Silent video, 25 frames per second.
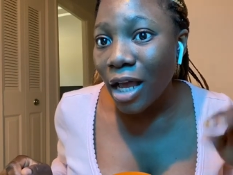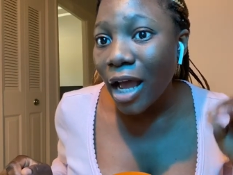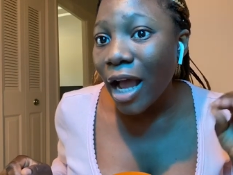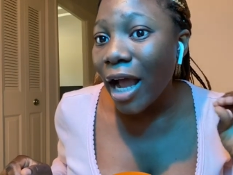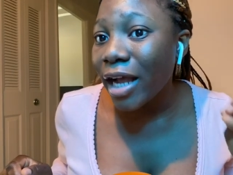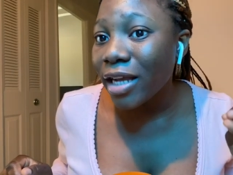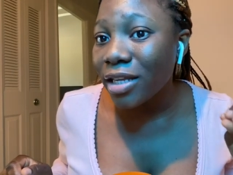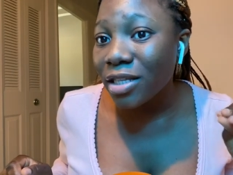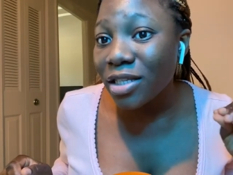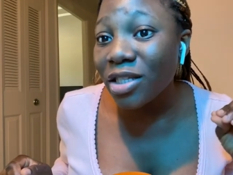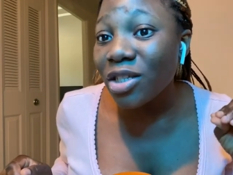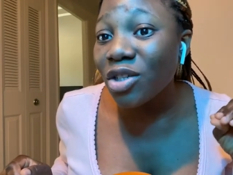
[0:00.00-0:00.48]

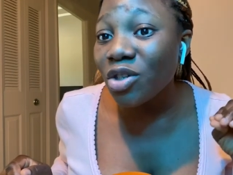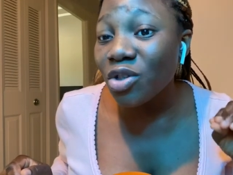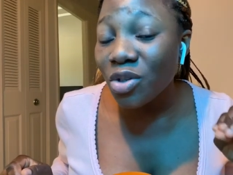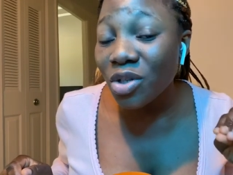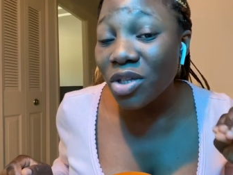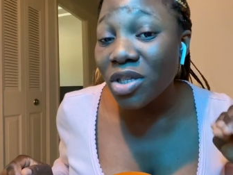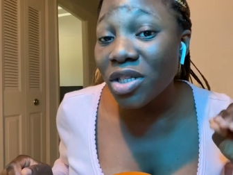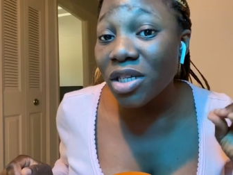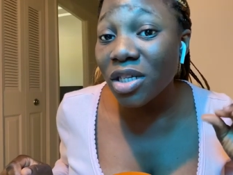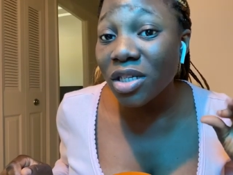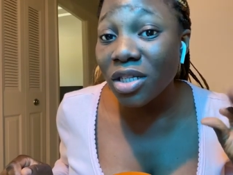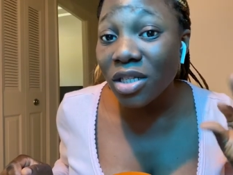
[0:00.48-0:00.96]
I still
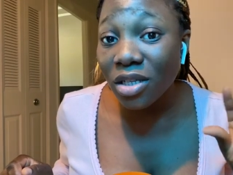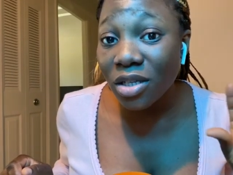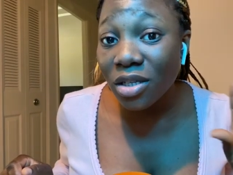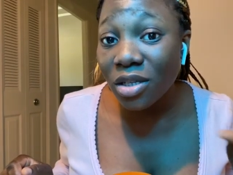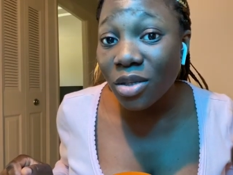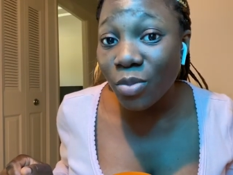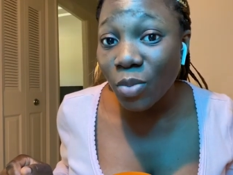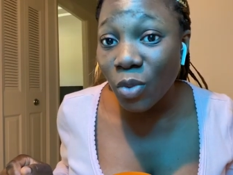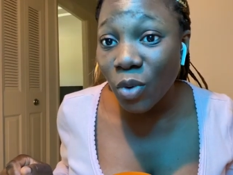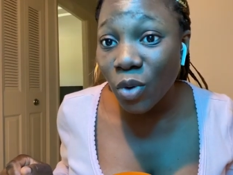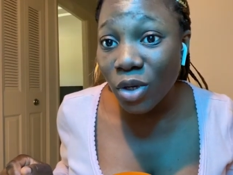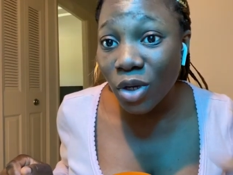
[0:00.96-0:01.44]
used it
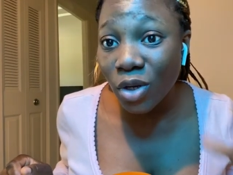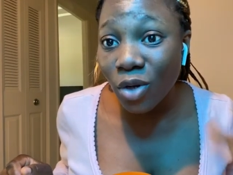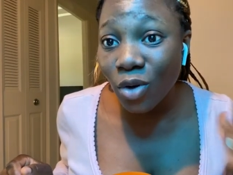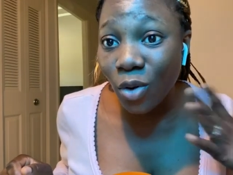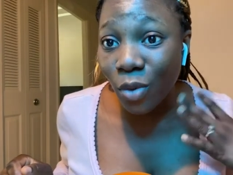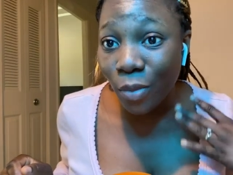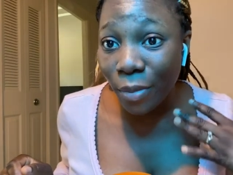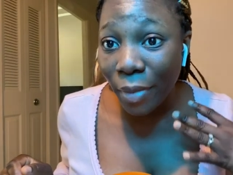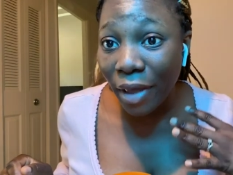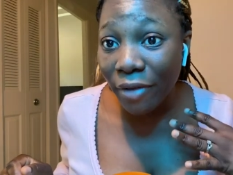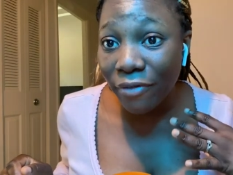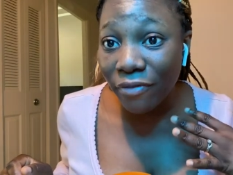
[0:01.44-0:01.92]
this morning
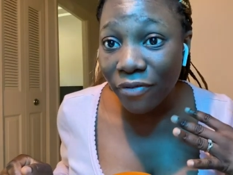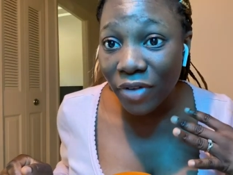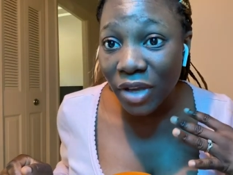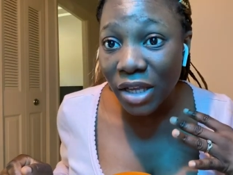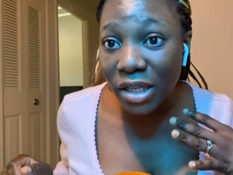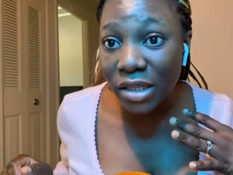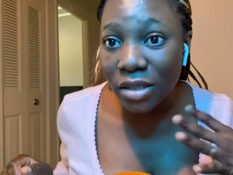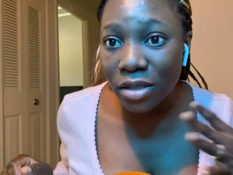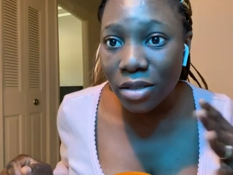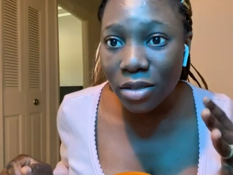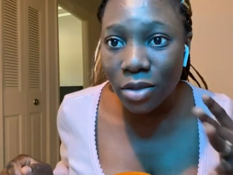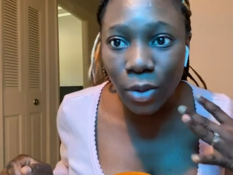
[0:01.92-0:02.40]
on my
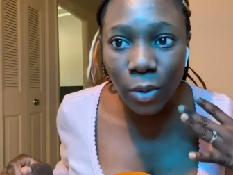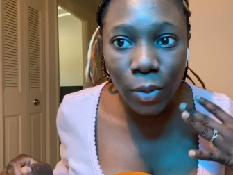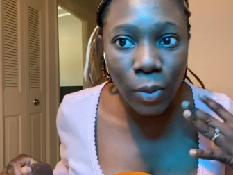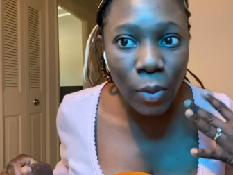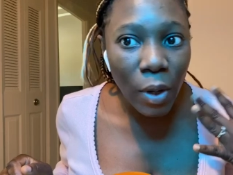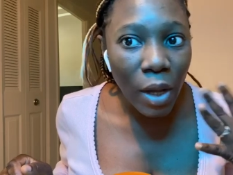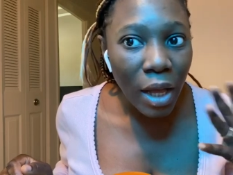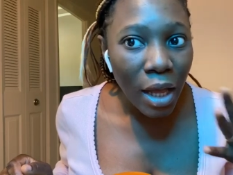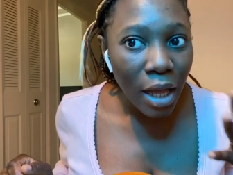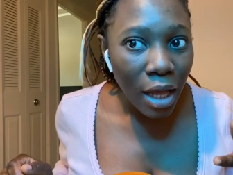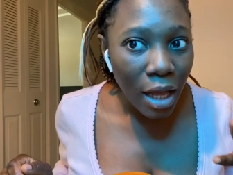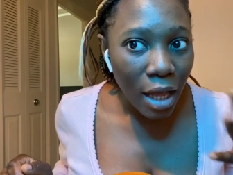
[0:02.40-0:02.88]
face. So,
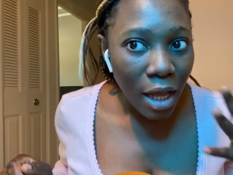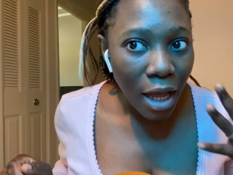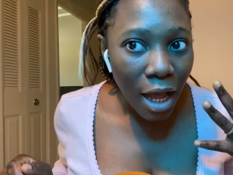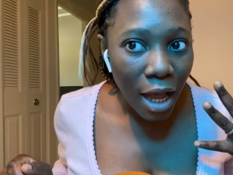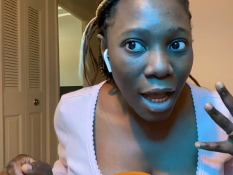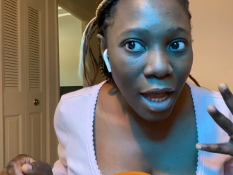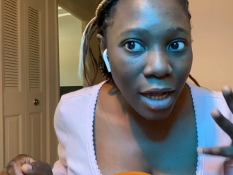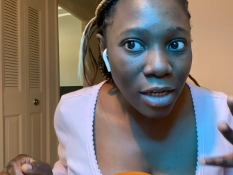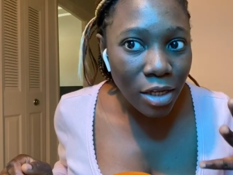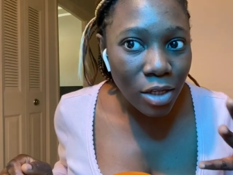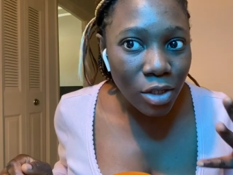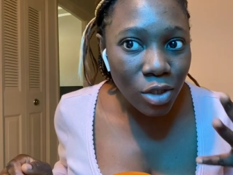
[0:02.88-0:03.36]

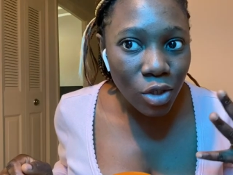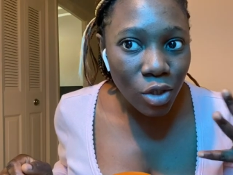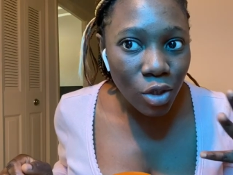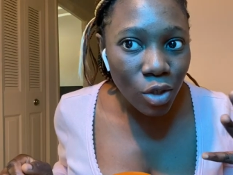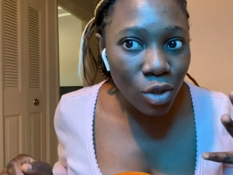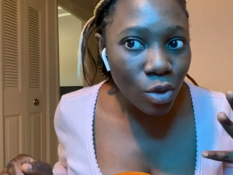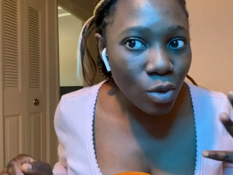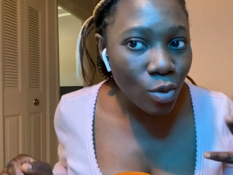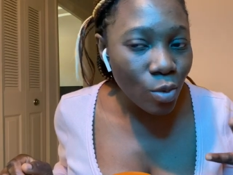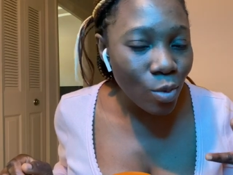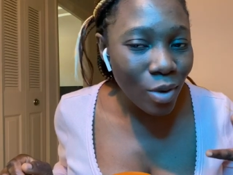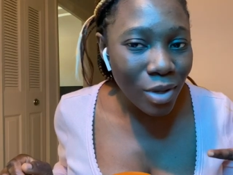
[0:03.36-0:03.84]
and it's
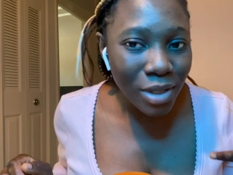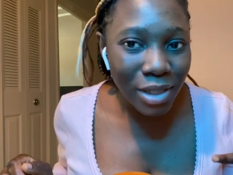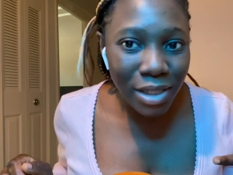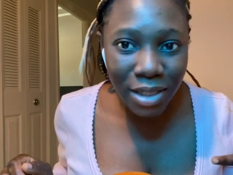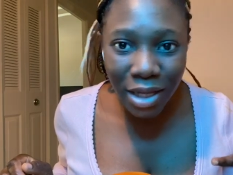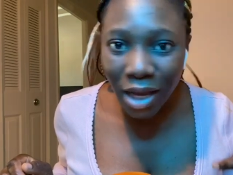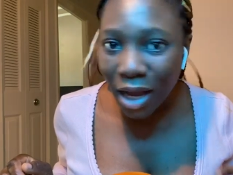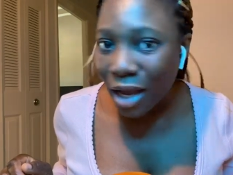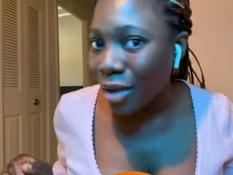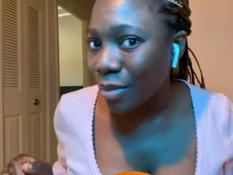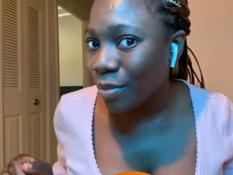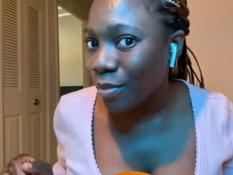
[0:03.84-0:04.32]
just one
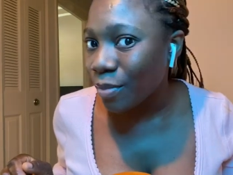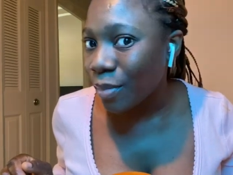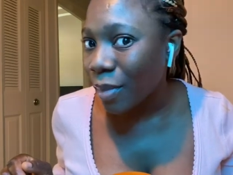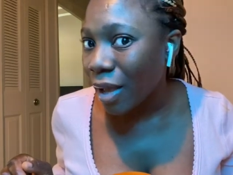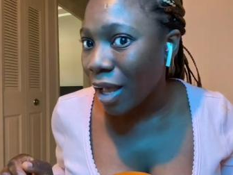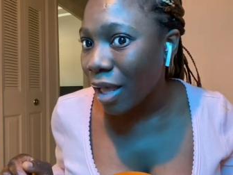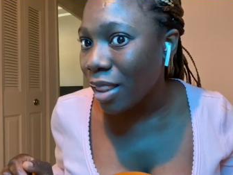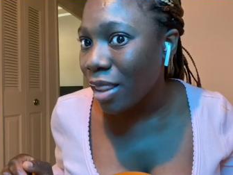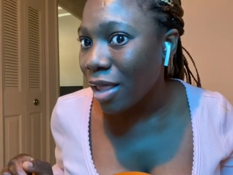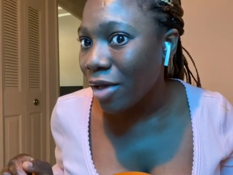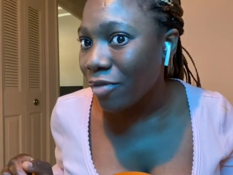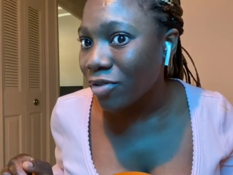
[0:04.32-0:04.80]
time.
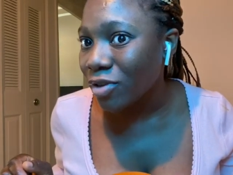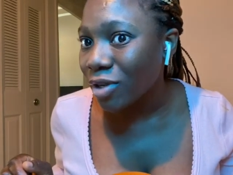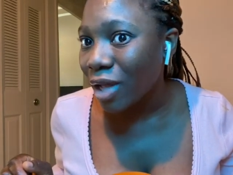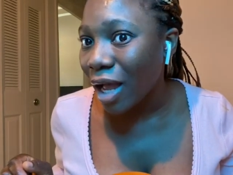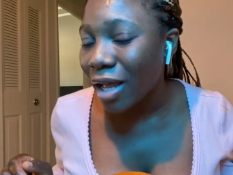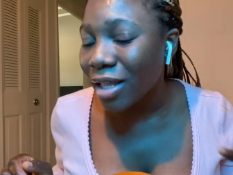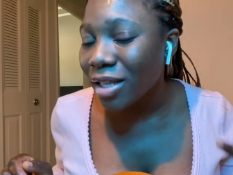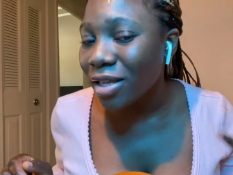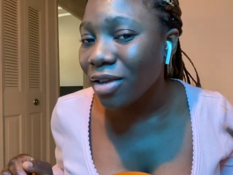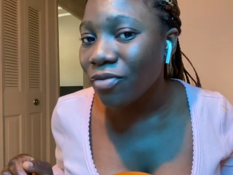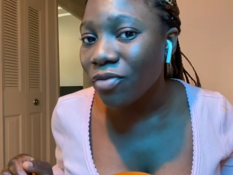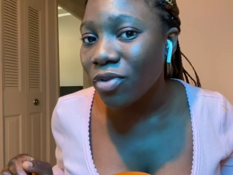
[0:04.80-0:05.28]
I left it. I
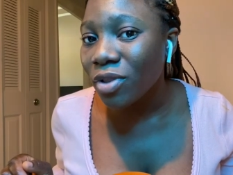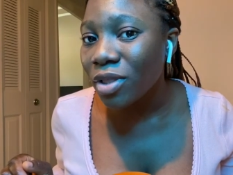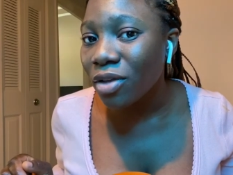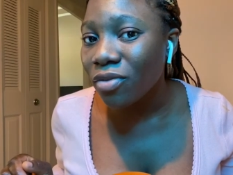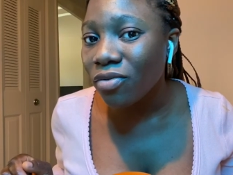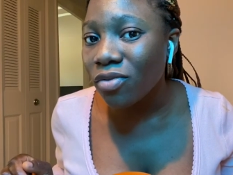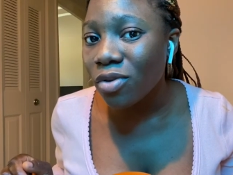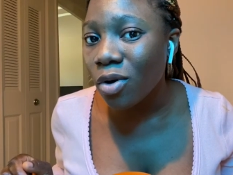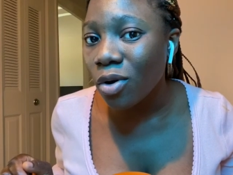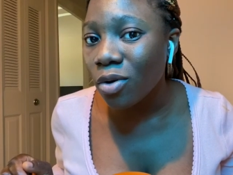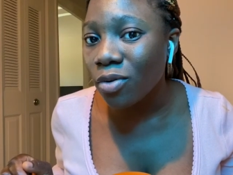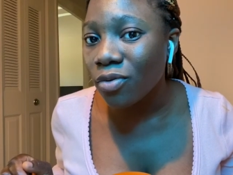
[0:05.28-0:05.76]
didn't even
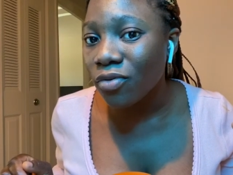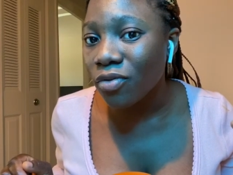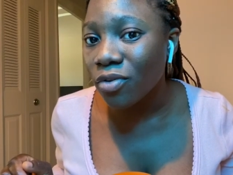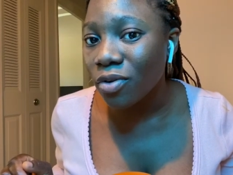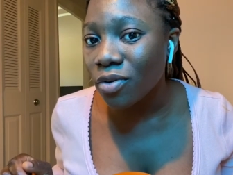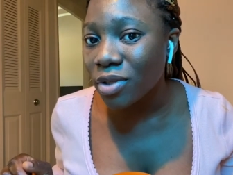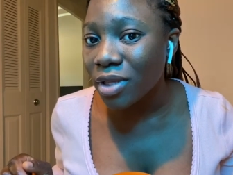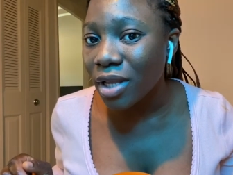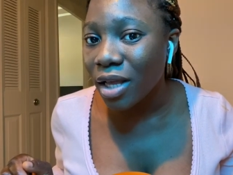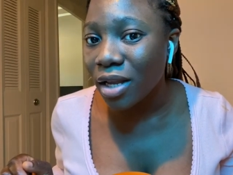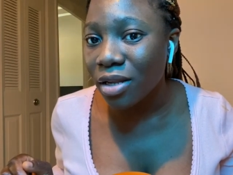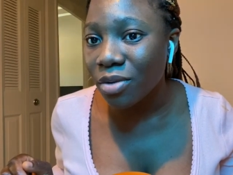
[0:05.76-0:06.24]
leave it on
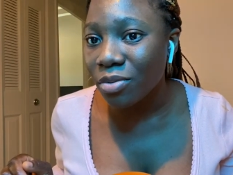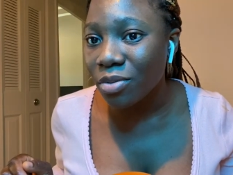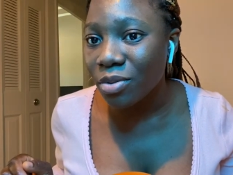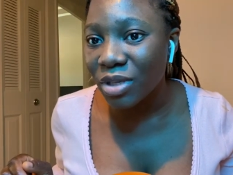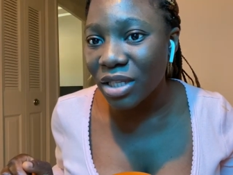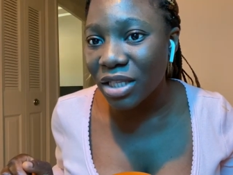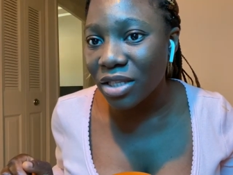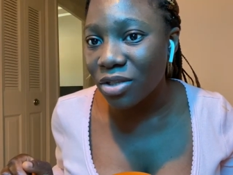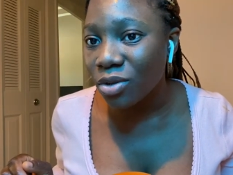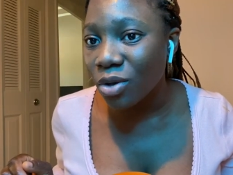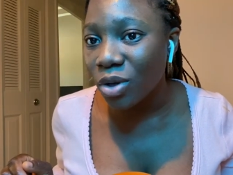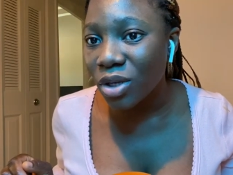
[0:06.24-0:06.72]
for 30
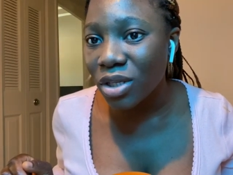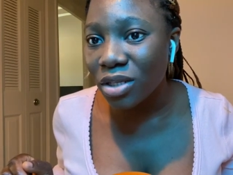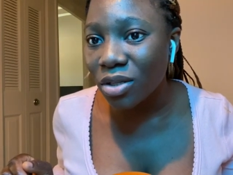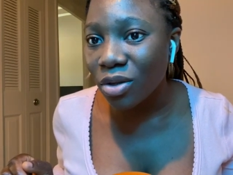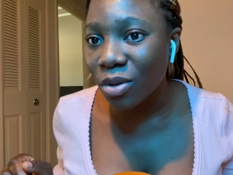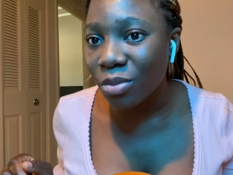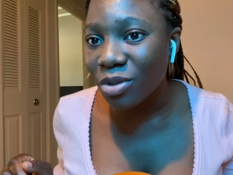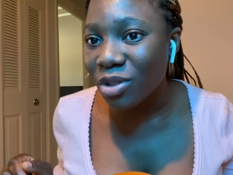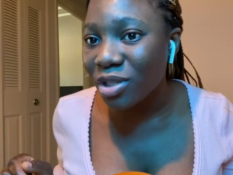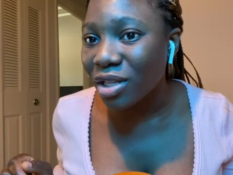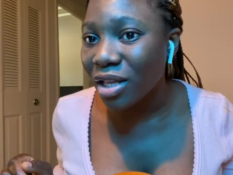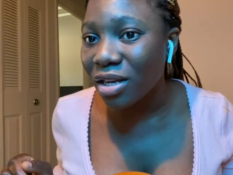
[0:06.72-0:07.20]
minutes. It wasn't
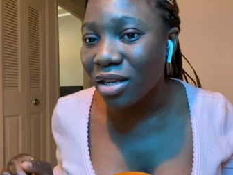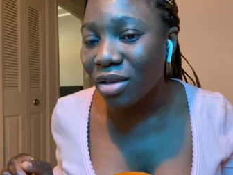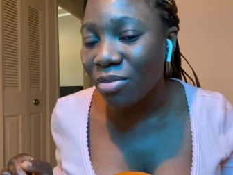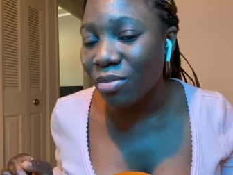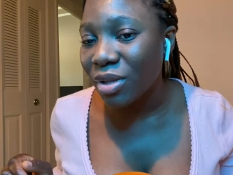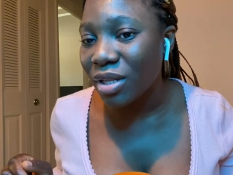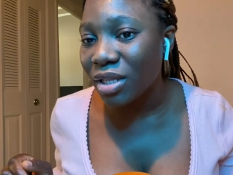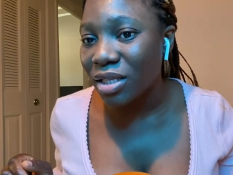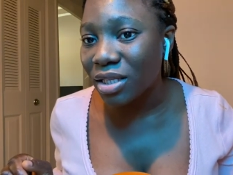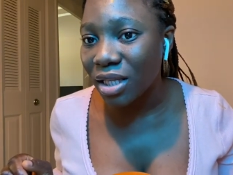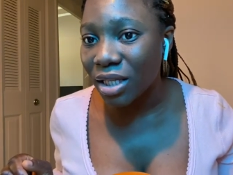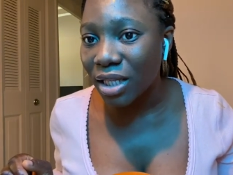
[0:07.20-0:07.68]
up to 30
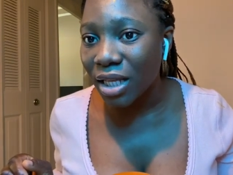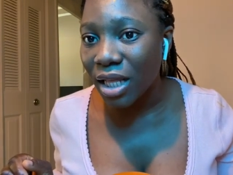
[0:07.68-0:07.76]
minutes.